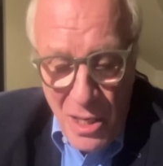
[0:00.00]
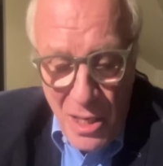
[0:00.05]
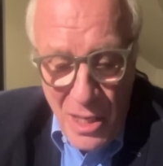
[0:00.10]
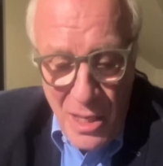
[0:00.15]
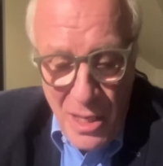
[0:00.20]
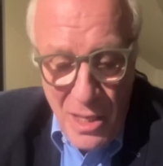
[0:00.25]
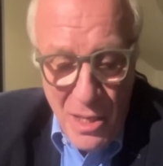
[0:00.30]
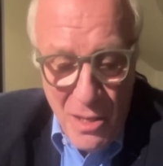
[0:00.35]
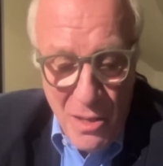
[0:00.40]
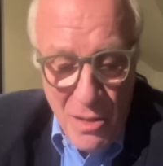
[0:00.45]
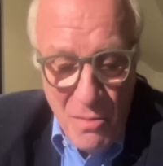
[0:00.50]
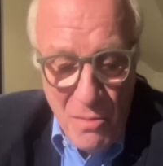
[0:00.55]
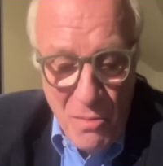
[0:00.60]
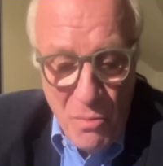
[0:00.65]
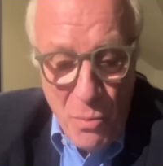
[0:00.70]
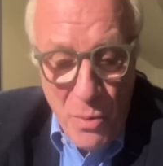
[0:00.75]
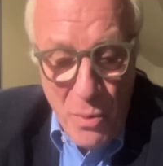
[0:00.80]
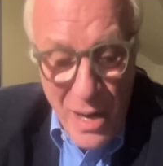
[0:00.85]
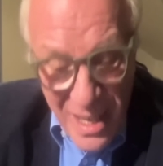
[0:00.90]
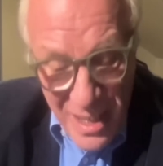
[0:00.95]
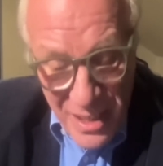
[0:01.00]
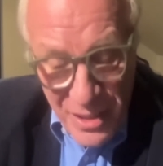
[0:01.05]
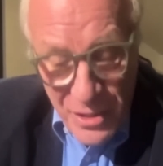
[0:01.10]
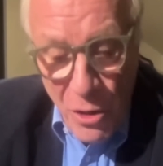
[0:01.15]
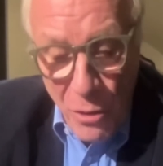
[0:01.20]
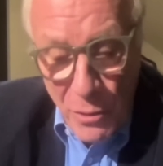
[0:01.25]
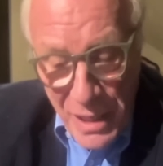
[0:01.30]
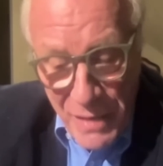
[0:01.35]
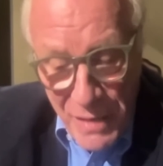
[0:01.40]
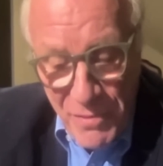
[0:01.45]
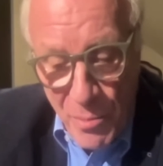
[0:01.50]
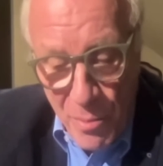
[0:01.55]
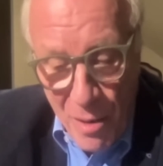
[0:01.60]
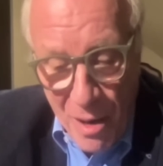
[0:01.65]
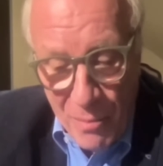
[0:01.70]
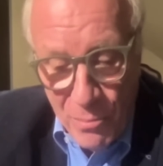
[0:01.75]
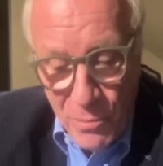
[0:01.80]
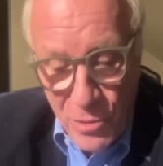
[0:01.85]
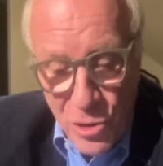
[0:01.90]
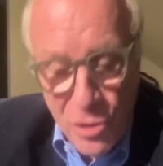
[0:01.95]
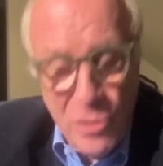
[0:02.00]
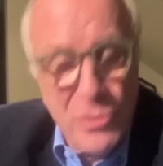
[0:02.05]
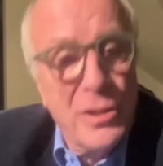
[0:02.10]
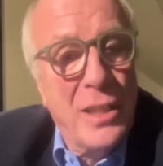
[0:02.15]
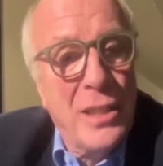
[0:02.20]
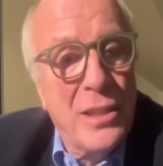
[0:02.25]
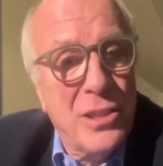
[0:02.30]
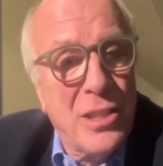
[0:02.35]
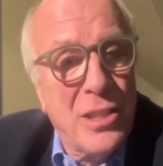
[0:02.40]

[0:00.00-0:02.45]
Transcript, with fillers: uh, where not everyone was on their